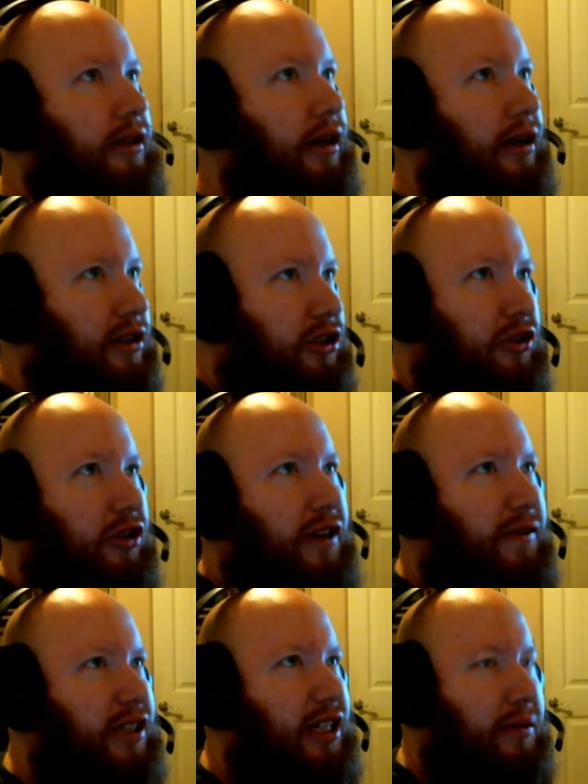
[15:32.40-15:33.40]
not sure
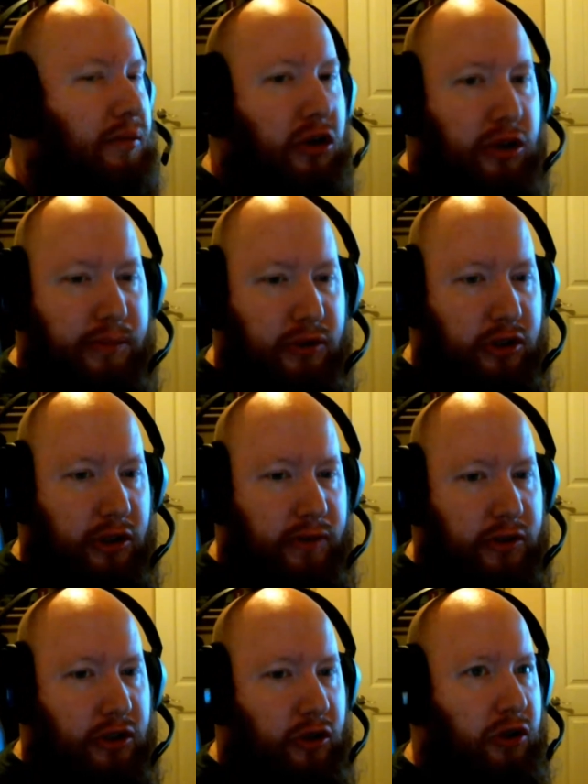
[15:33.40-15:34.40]
if there's like multiple
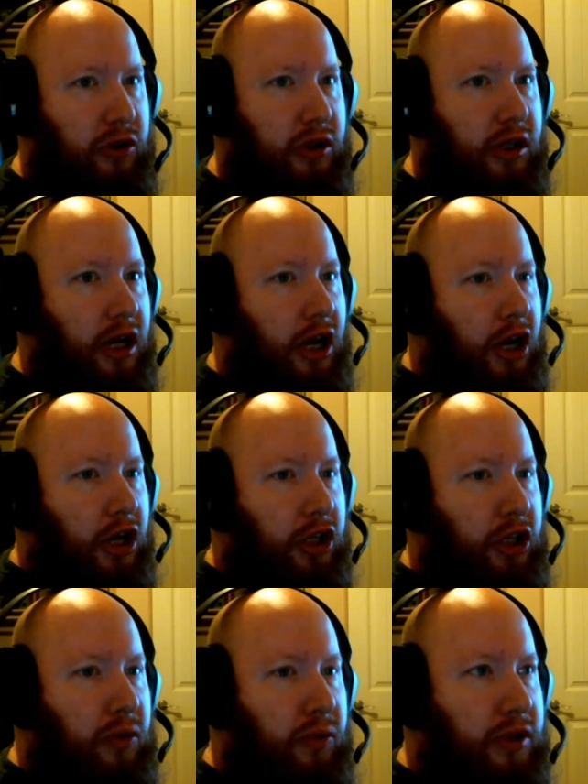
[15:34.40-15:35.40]
servers, so you'd
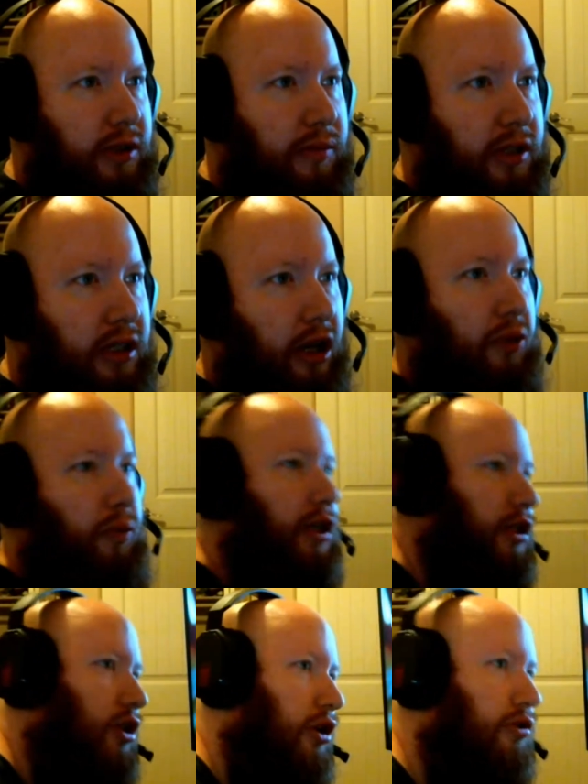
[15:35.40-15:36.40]
queue with somebody on the
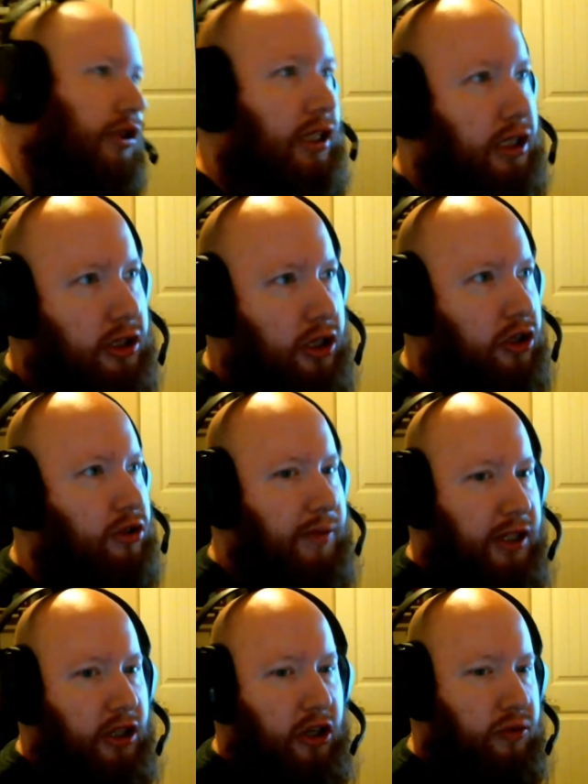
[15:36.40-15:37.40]
West Coast, the East Coast,
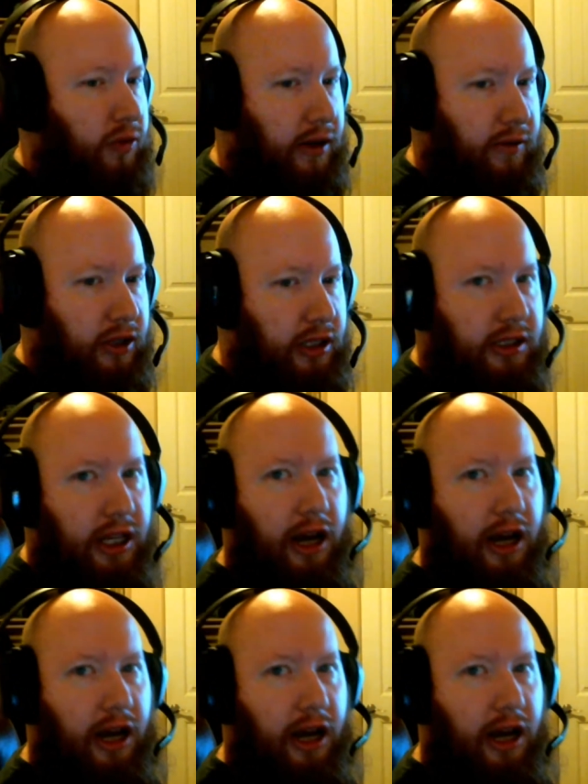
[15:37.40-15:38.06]
Mid Coast, whatever it is.